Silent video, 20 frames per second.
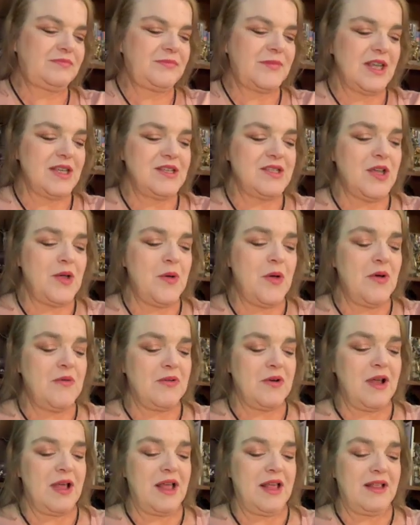So
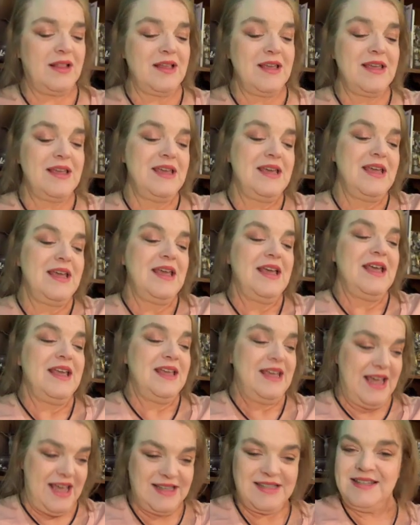overall,
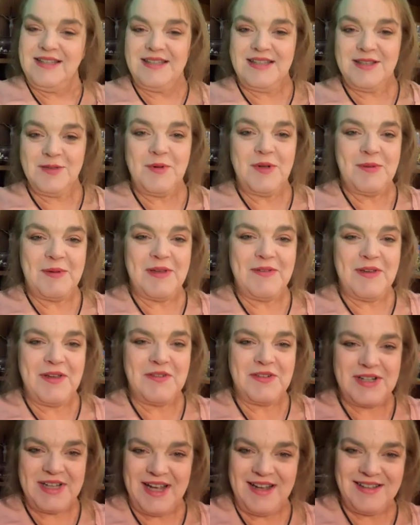yes, this is one of my
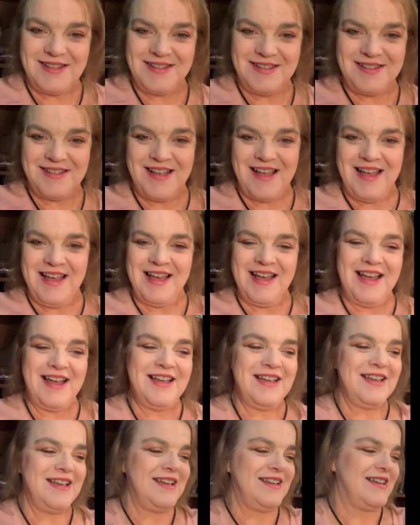favorite decks.
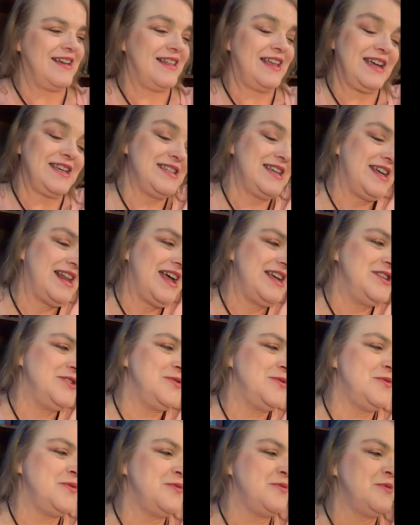Like I said, I
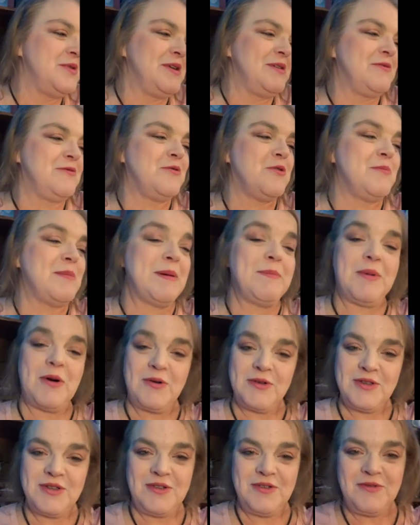do it for my
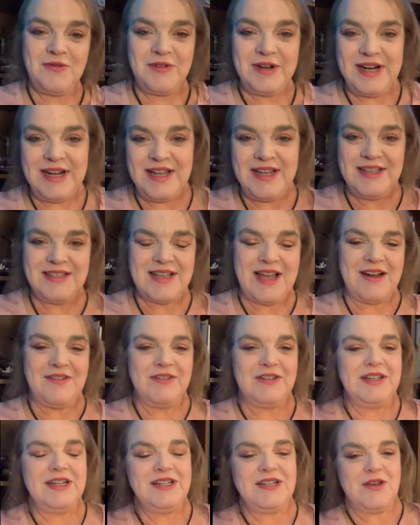personal readings. I
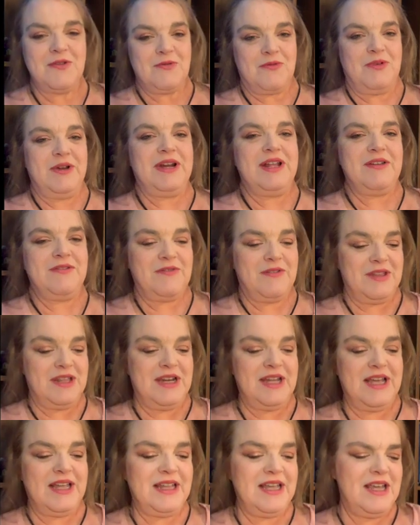really don't read it for
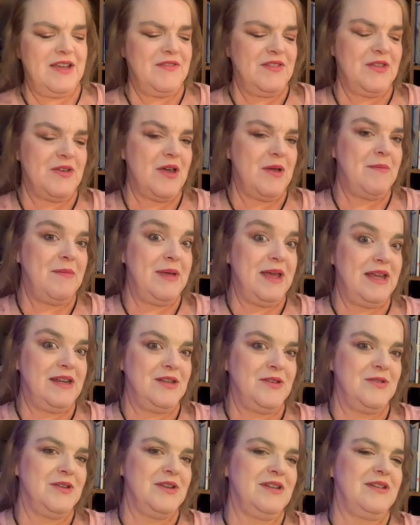the daily, even though I may
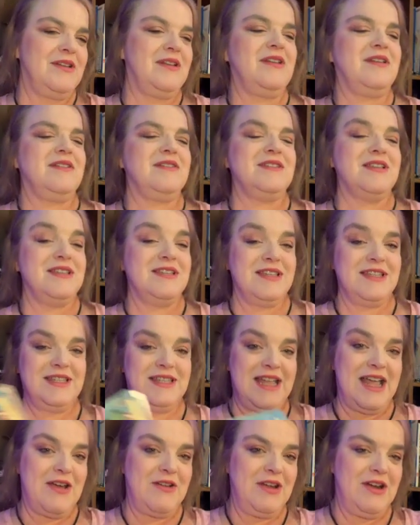do it since
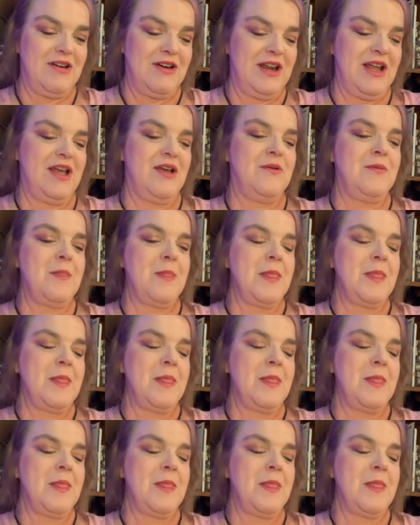it's down here now,